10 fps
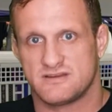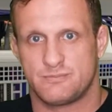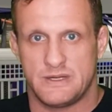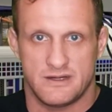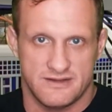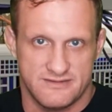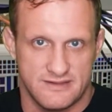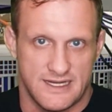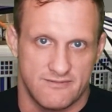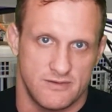experience
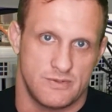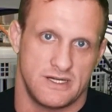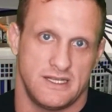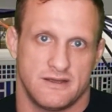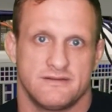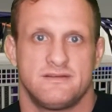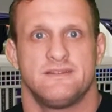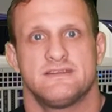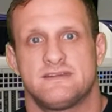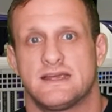than everybody else
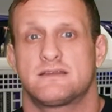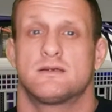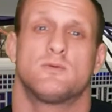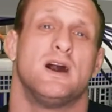in the sector.